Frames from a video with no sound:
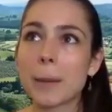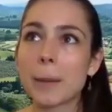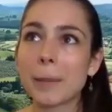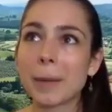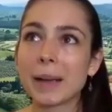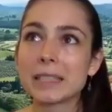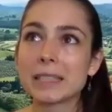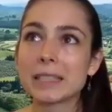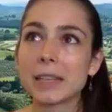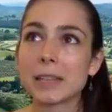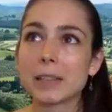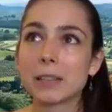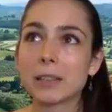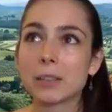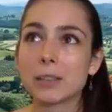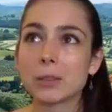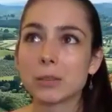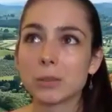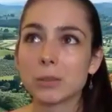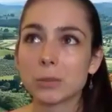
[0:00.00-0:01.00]
it might take
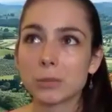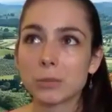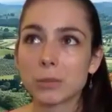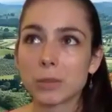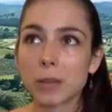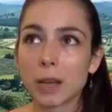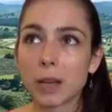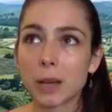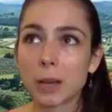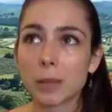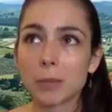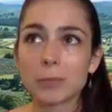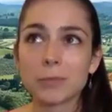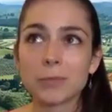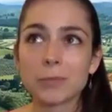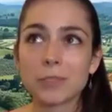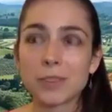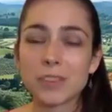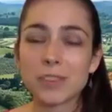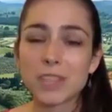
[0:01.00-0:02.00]
you
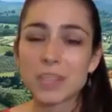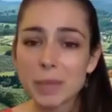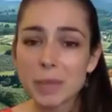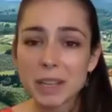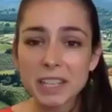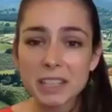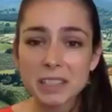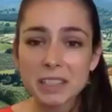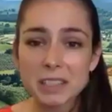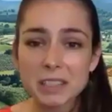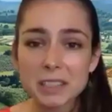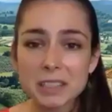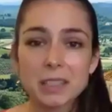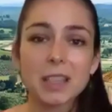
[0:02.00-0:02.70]
15 minutes.